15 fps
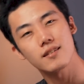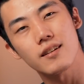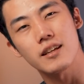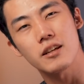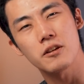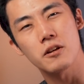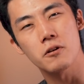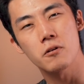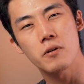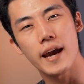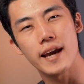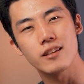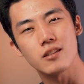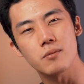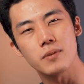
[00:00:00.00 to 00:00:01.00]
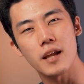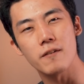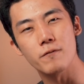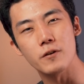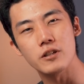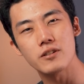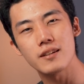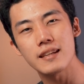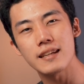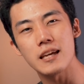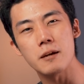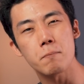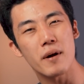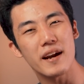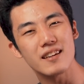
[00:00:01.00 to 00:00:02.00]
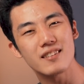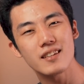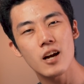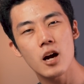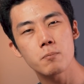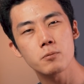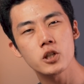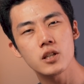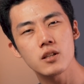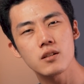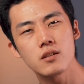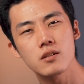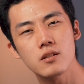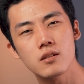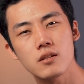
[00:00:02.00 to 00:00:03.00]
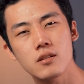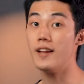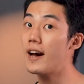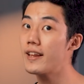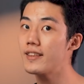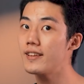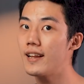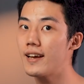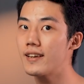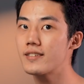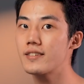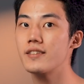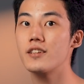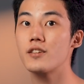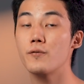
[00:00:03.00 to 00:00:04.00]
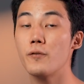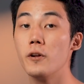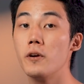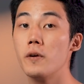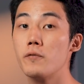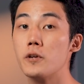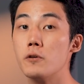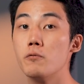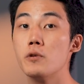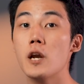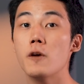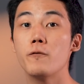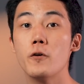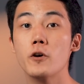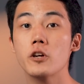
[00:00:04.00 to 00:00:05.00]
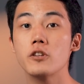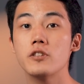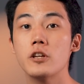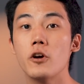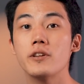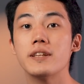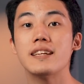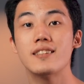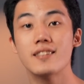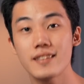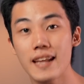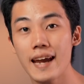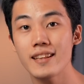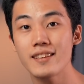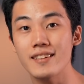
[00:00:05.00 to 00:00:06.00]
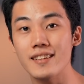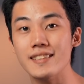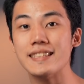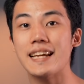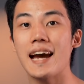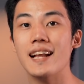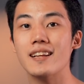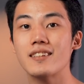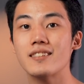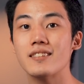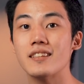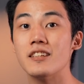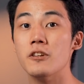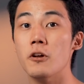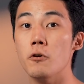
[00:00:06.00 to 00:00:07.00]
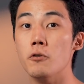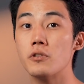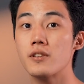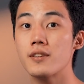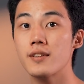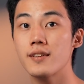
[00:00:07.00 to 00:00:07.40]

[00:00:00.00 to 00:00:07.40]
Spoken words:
to, add some diversity in pricing options. Nonetheless, in this full review, we are focusing on the standard Galaxy Note.